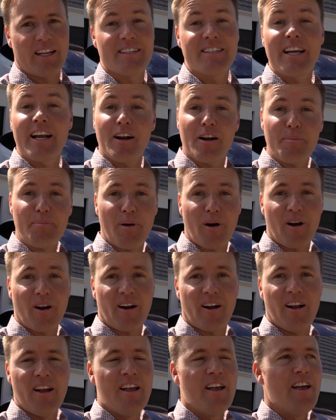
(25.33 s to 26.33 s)
and tear
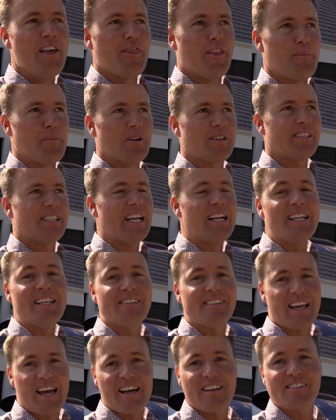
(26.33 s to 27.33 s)
apart the
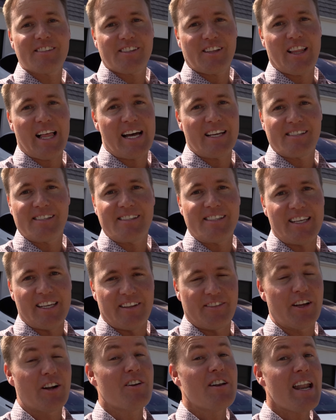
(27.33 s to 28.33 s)
Mercedes S-Class
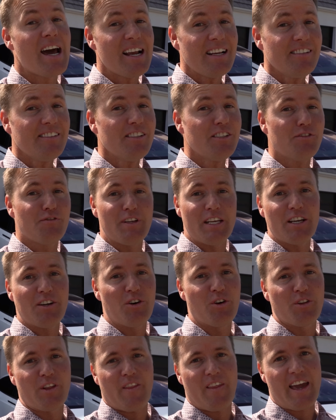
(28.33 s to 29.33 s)
seat, their nicest
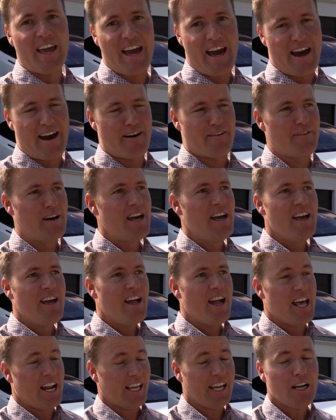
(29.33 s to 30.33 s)
vehicle that they have.
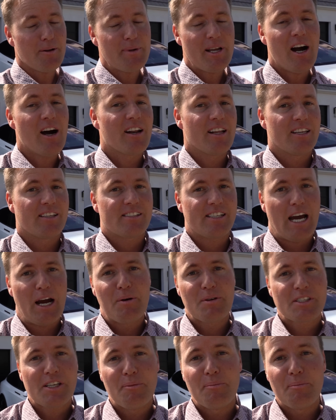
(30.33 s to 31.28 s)
And I gotta be honest, I was